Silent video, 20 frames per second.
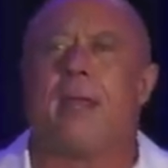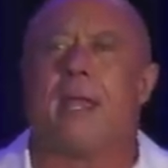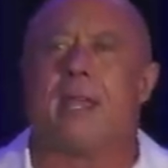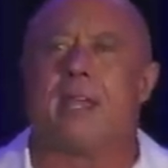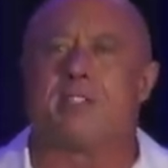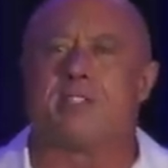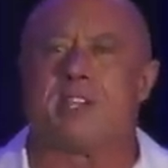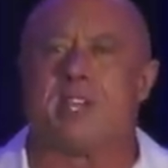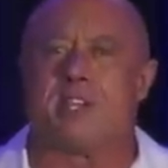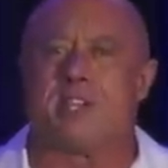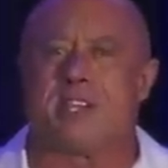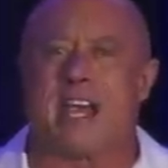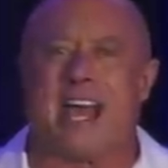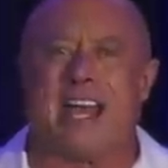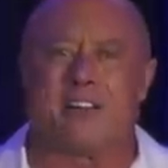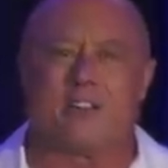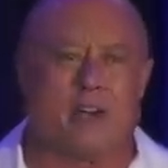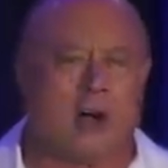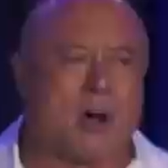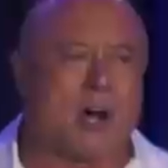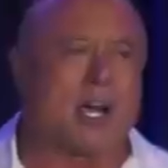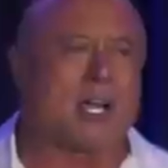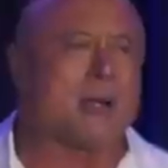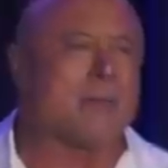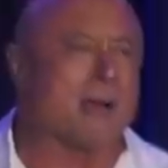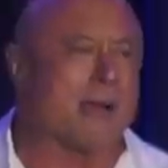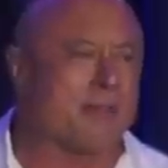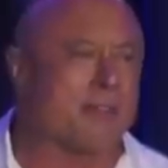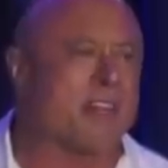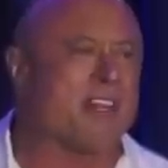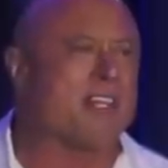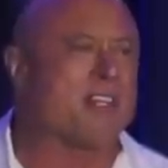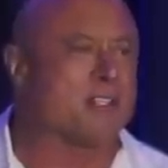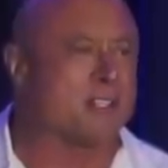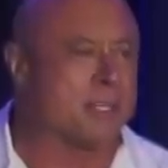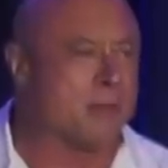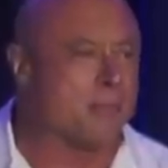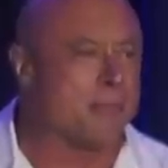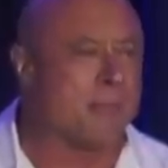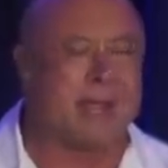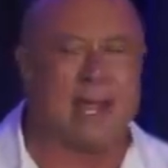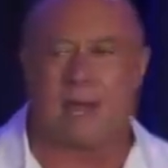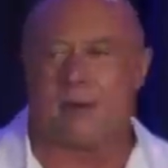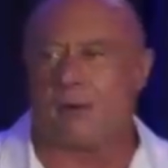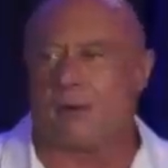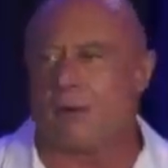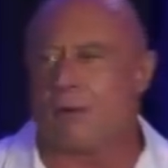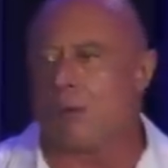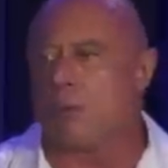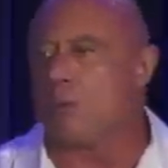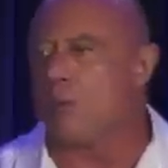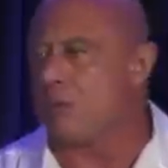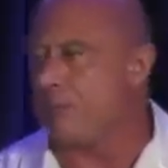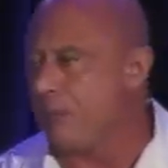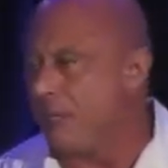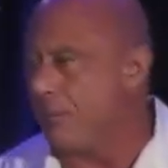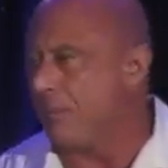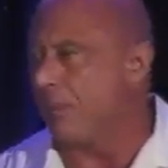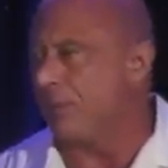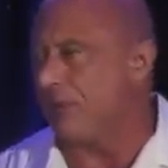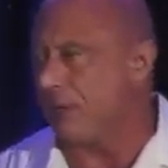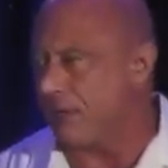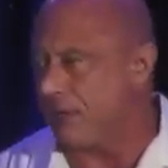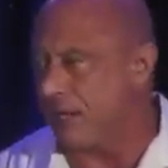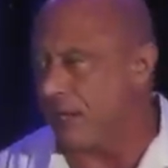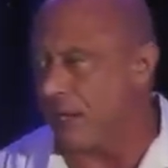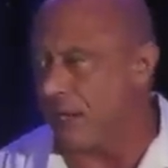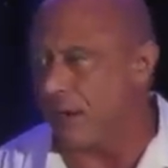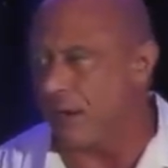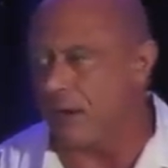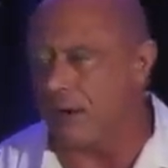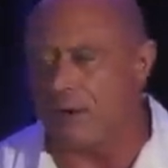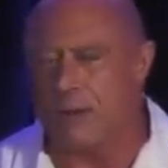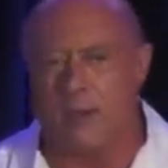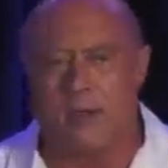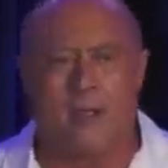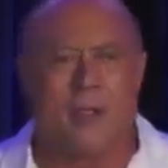it says, I talk about things that matter with people that care.